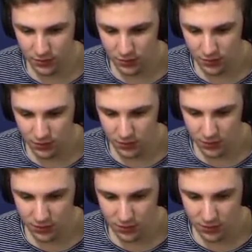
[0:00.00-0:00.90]
Here,
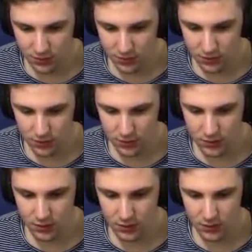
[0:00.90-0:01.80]
boost me up.
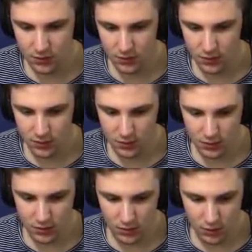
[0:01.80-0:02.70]

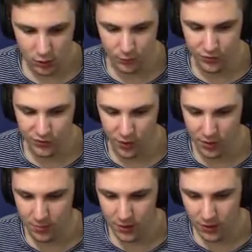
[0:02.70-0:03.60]
Oh, boost you
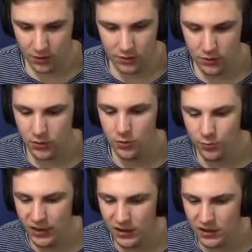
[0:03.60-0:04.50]
up. Ah. You
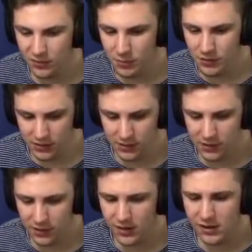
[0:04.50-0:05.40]
raise
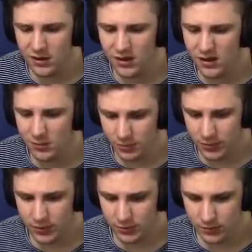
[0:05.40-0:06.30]
me up.
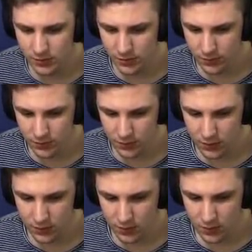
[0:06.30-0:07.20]

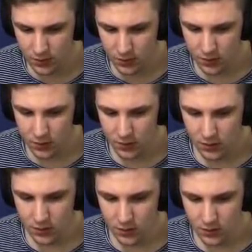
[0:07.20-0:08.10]
No, That's not such a
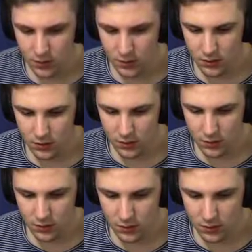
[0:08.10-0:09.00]
good idea. Well,
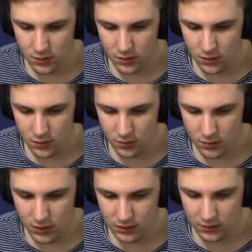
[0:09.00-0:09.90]
I can't boost you
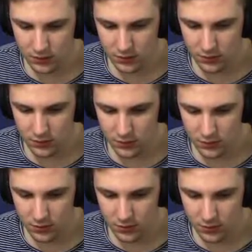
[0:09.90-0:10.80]
up. What? How else are we
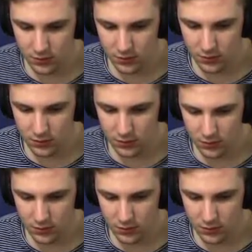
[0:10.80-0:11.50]
gonna get over there?